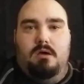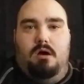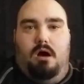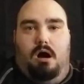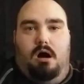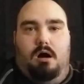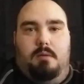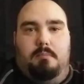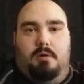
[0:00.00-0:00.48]

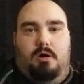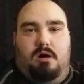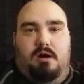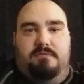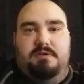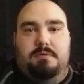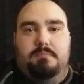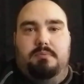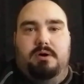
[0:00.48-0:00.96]
are
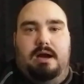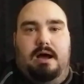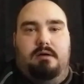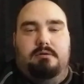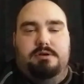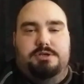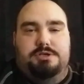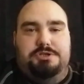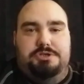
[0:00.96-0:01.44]
often put
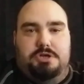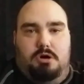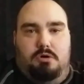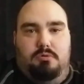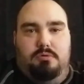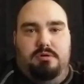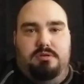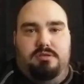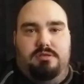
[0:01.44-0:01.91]
out in
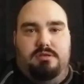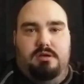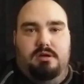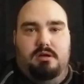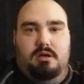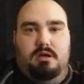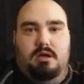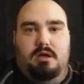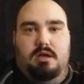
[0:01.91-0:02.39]
jokes,
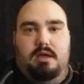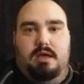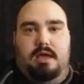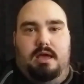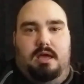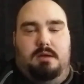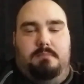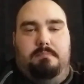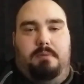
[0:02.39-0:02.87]

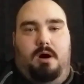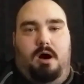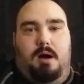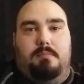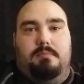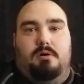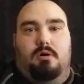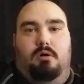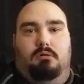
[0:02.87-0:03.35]
in
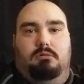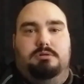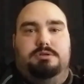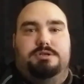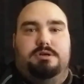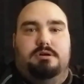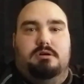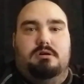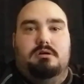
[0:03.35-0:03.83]
pop
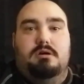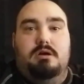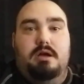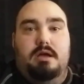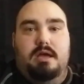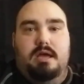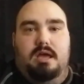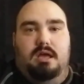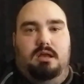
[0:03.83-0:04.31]
culture,
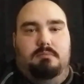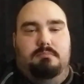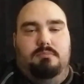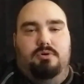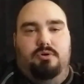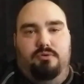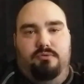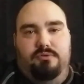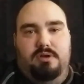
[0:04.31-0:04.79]
in
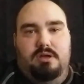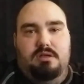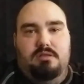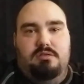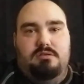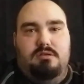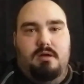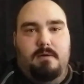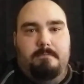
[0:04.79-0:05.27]

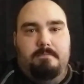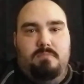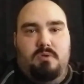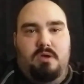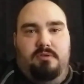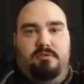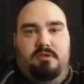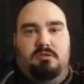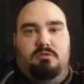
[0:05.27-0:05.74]
movies.
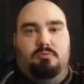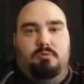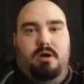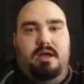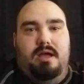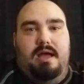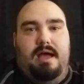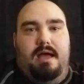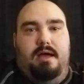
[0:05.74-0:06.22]
This
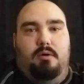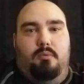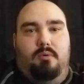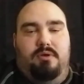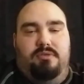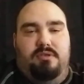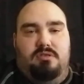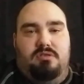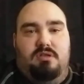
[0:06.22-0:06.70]
way,
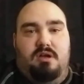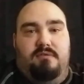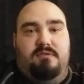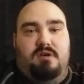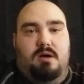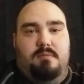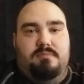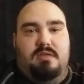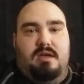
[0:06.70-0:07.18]
when this stuff
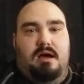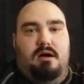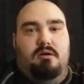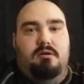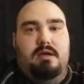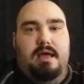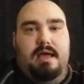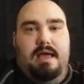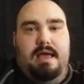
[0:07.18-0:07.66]
comes
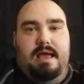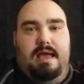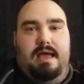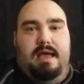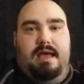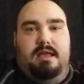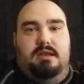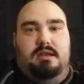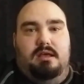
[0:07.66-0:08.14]
out,
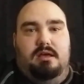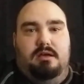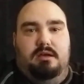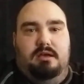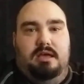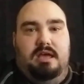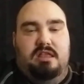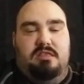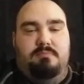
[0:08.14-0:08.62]
it
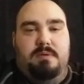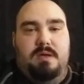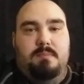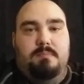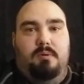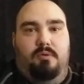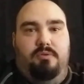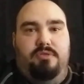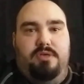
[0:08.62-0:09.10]
gets
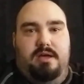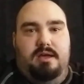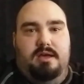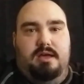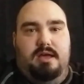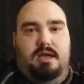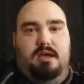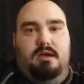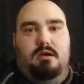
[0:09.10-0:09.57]
people
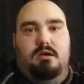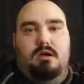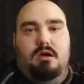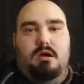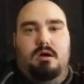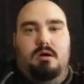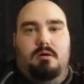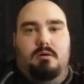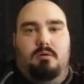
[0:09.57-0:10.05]
thinking
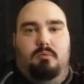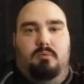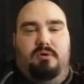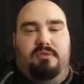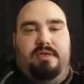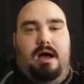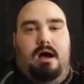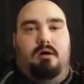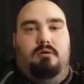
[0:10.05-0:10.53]

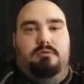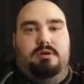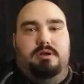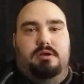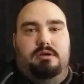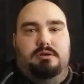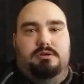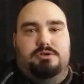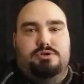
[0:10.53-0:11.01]
without
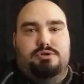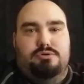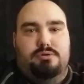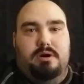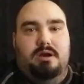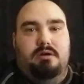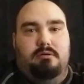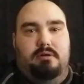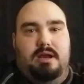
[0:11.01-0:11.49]

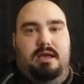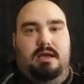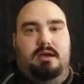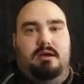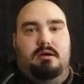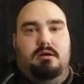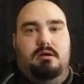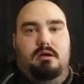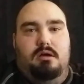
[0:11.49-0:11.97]

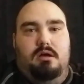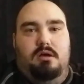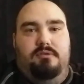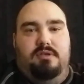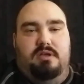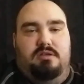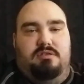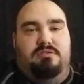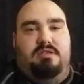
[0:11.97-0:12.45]
triggering
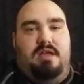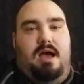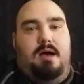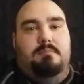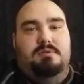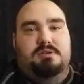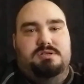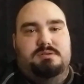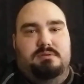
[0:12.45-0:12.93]
the
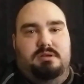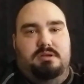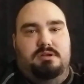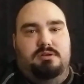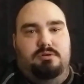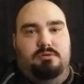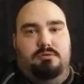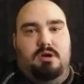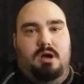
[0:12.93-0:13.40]
establishment
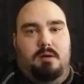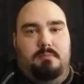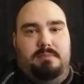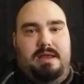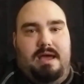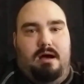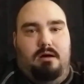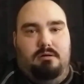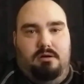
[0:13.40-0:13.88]
to come
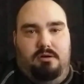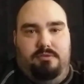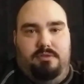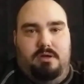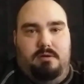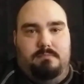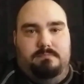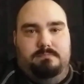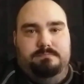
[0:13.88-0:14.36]
down on
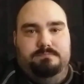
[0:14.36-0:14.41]
them.